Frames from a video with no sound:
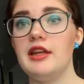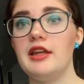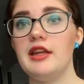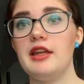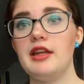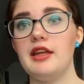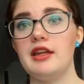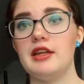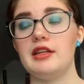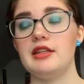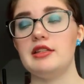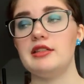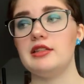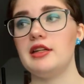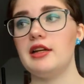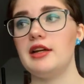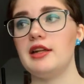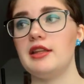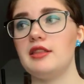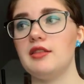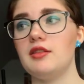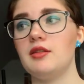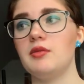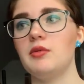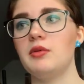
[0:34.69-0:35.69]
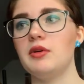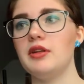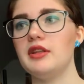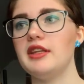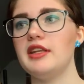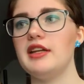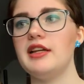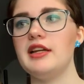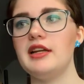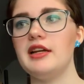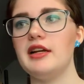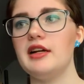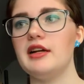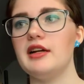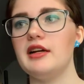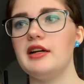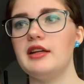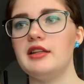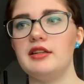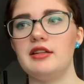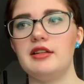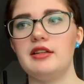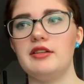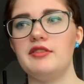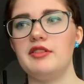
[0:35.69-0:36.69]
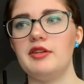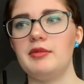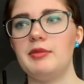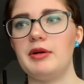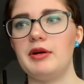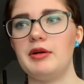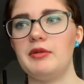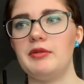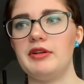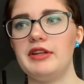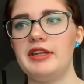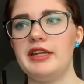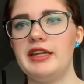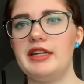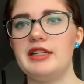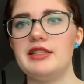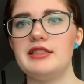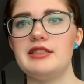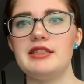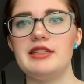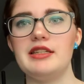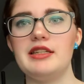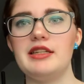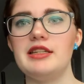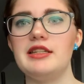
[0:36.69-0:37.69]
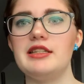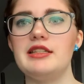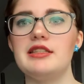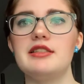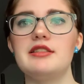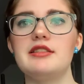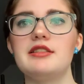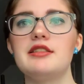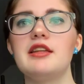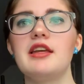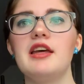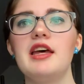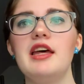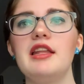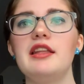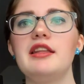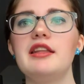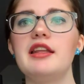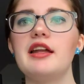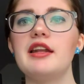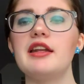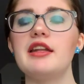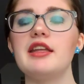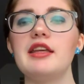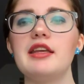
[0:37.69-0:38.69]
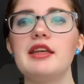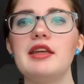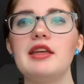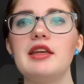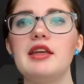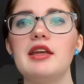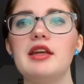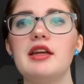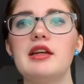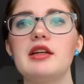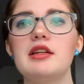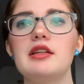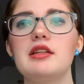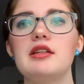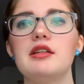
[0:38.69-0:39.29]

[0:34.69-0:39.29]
And the one thing I love about Rick Yancey is that he,